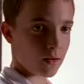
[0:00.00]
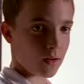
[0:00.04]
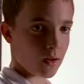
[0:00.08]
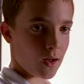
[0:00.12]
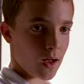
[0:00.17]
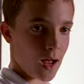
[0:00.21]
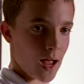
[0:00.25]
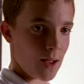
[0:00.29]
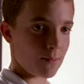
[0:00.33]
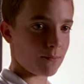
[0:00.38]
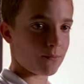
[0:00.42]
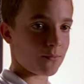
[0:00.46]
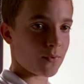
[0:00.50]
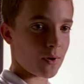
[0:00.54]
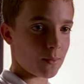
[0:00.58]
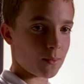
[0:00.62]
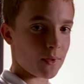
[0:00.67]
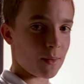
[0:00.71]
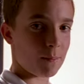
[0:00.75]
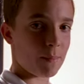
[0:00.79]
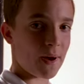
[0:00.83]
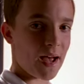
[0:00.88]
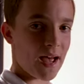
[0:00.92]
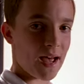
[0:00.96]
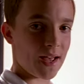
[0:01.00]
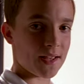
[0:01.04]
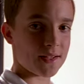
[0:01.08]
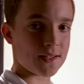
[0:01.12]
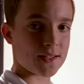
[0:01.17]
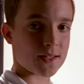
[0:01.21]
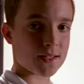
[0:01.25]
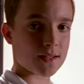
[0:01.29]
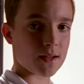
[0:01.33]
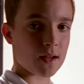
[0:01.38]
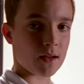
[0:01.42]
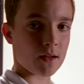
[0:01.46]
I'm from the
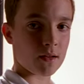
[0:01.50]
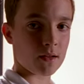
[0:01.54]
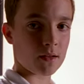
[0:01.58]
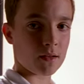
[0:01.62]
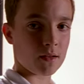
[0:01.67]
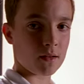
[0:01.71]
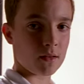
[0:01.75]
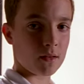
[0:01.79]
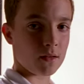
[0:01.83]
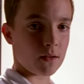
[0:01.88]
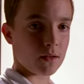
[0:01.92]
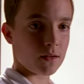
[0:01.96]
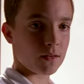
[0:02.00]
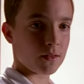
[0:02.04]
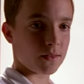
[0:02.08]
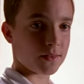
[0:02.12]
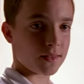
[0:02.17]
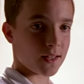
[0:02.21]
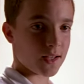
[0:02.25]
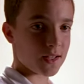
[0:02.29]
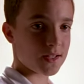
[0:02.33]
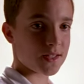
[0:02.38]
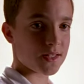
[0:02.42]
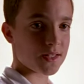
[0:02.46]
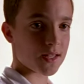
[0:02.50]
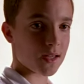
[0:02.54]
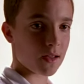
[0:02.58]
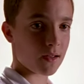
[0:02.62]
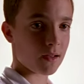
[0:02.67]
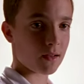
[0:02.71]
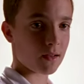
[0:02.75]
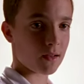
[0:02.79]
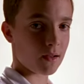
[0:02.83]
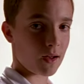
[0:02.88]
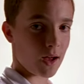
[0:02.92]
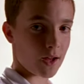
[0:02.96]
past. This,
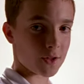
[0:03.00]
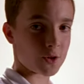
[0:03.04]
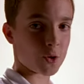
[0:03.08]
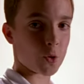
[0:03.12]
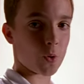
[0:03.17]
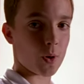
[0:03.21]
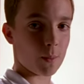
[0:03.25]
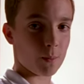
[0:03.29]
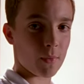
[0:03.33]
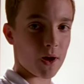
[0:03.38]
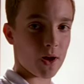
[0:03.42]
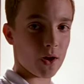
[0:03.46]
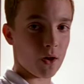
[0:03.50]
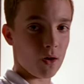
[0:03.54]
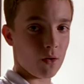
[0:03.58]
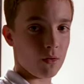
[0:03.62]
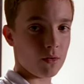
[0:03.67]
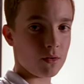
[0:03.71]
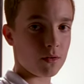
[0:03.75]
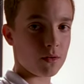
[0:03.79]
I do on my own.